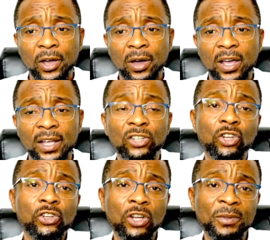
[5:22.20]
He saw
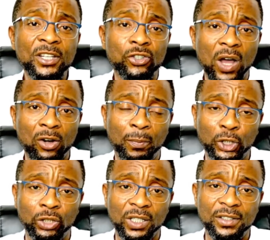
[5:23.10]
something, he saw an
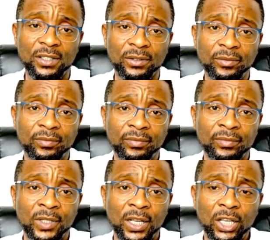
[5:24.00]
opportunity.
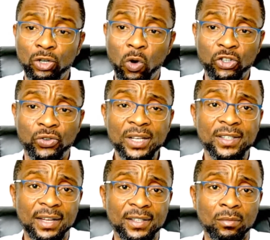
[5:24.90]
He was raised
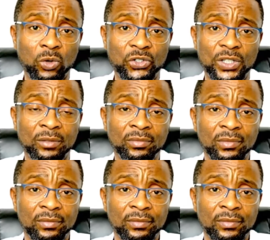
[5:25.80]
as a Muslim,
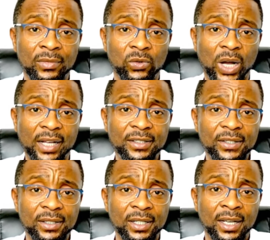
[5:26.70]
right?
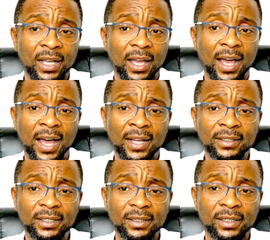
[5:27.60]

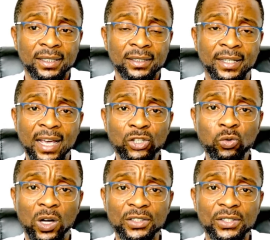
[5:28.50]
And guess
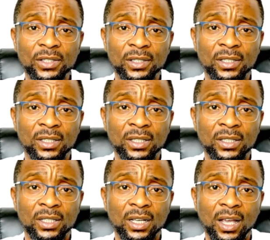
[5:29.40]
what?
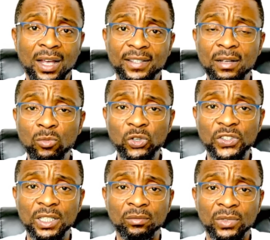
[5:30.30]
As a
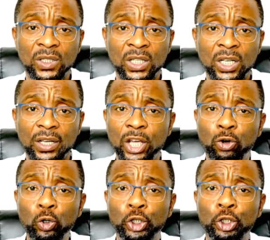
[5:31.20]
Muslim, he
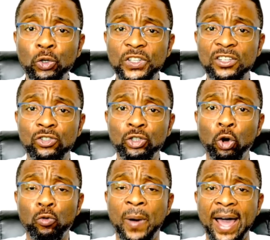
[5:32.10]
could use his Yoruba